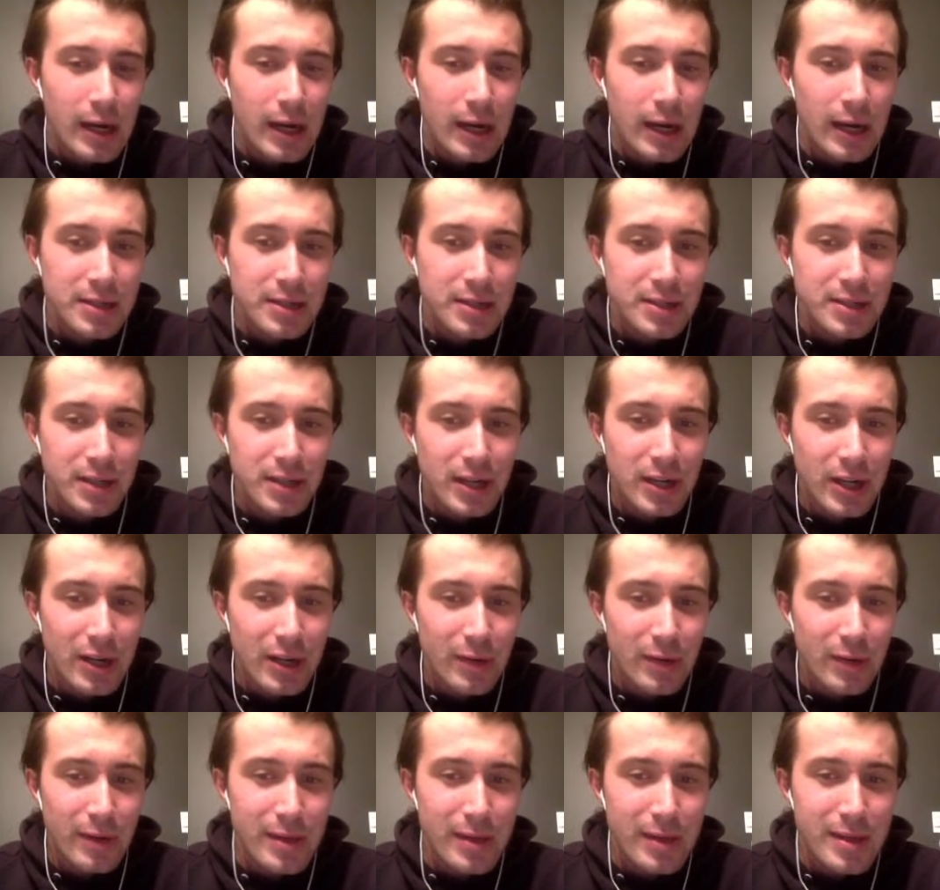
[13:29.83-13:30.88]

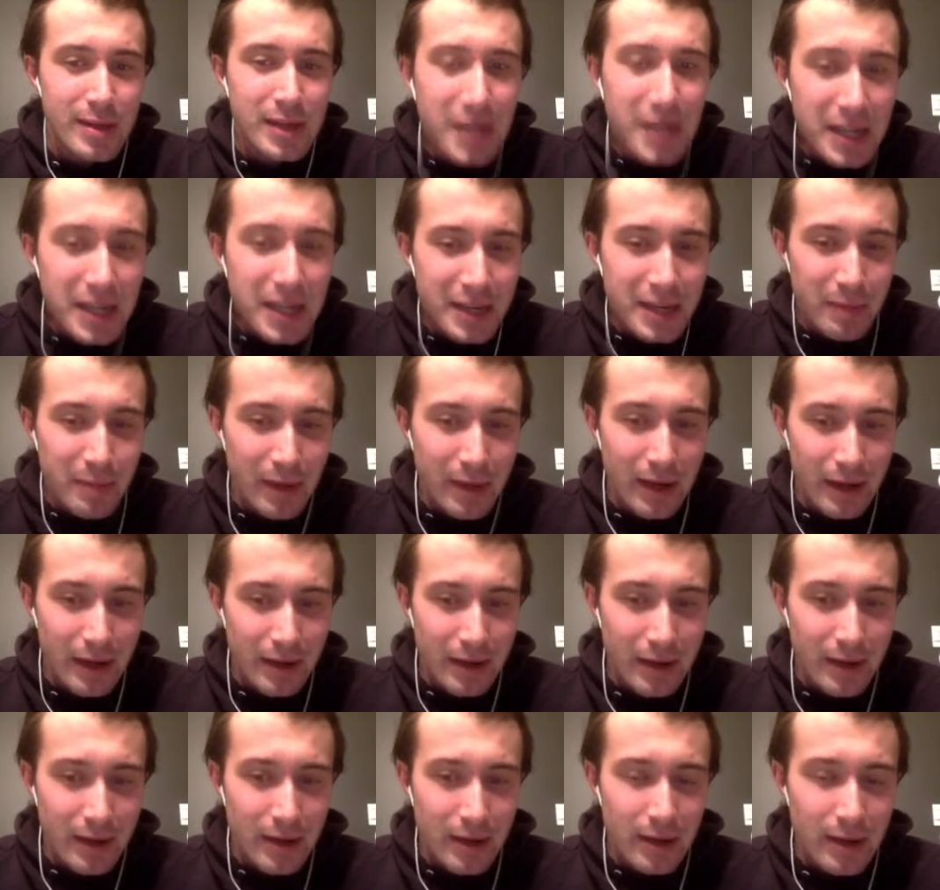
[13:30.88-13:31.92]
So we're thinking about
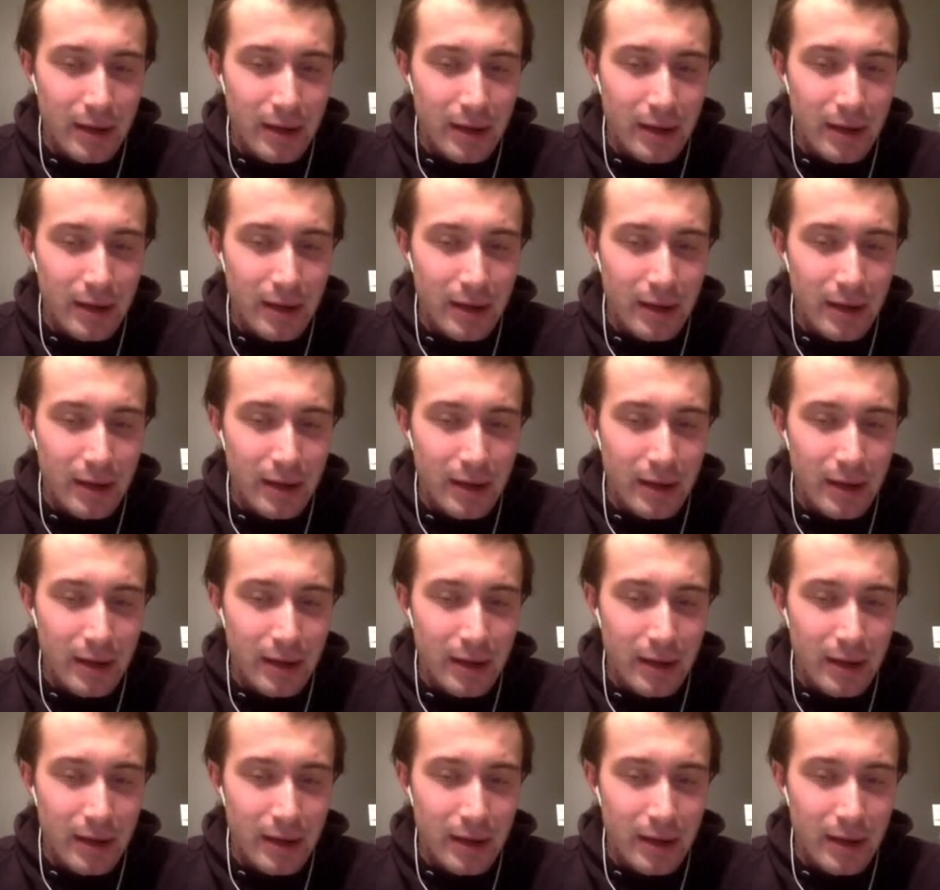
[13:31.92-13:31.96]
it.